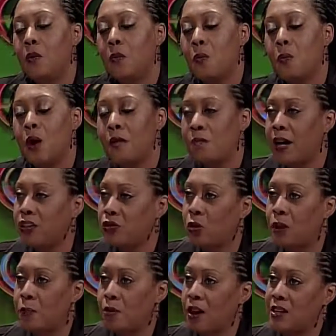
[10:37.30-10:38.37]
what my
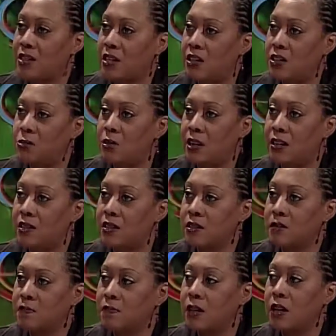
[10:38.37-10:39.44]
thought process
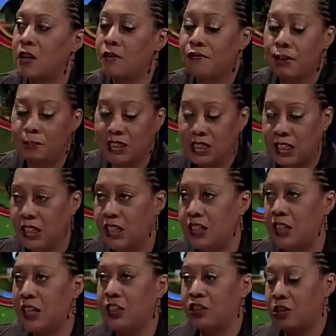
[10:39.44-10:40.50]
was from a
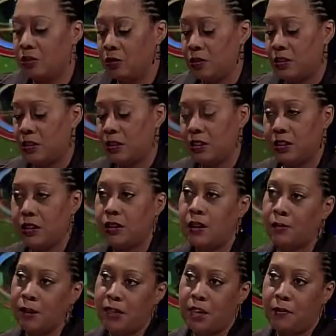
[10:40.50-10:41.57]
teenager until
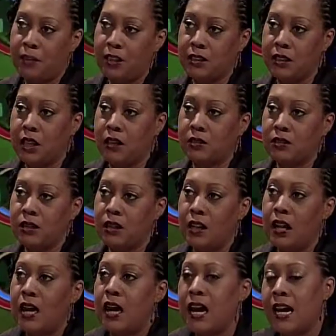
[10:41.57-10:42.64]
I became an adult.
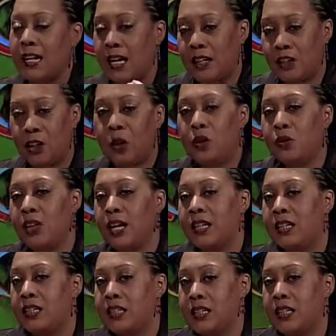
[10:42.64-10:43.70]
And I know that
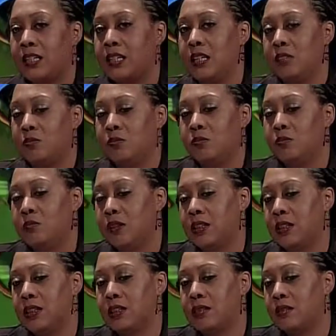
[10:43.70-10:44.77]

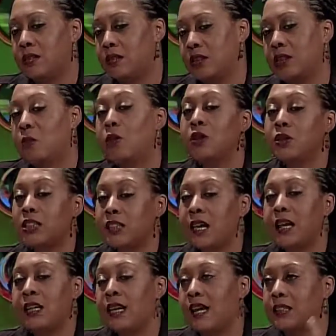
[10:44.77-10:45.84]
it's someone will
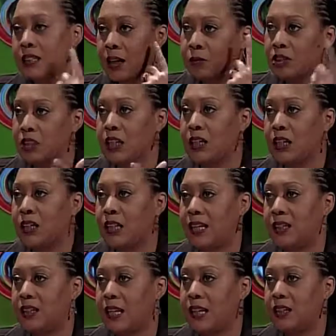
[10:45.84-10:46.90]
say, yes, I was thinking
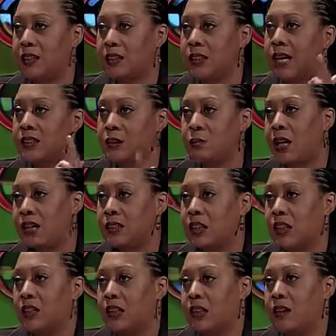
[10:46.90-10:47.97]
like that. That's my
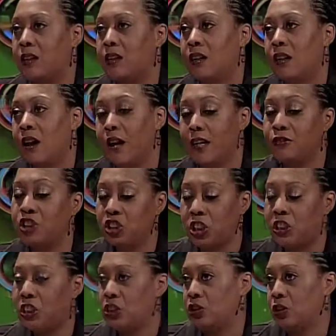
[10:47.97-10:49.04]
thinking. And if
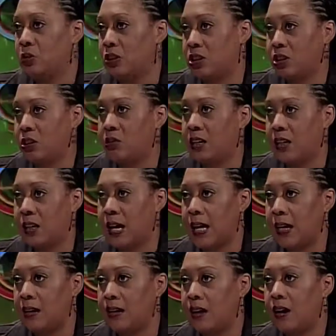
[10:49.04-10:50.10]
she can do it, so can
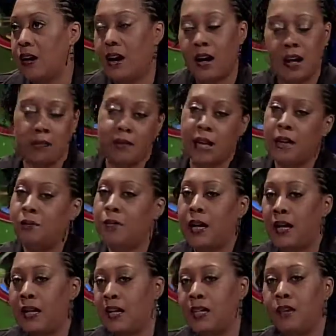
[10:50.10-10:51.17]
I. I'm not
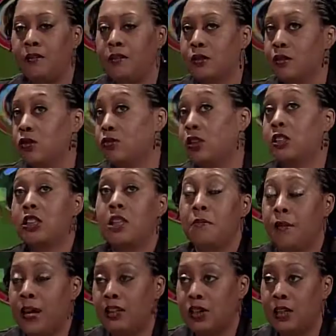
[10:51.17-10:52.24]
by any stretch of the
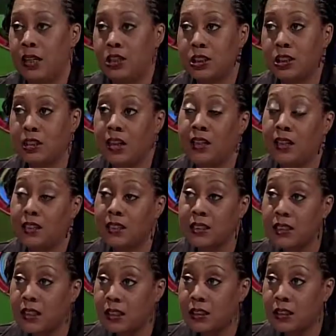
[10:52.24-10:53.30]
imagination saying that it's
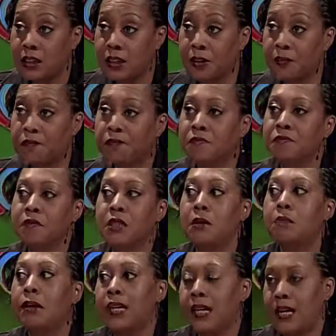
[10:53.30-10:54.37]
easy,
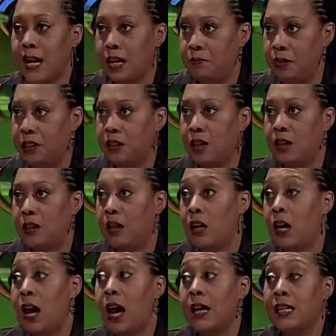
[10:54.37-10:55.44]
but it can be done,
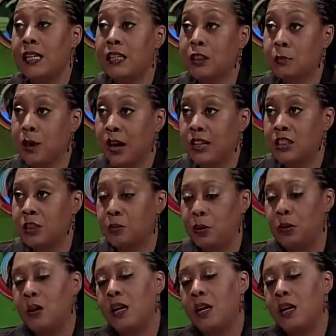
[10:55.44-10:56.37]
and it is possible.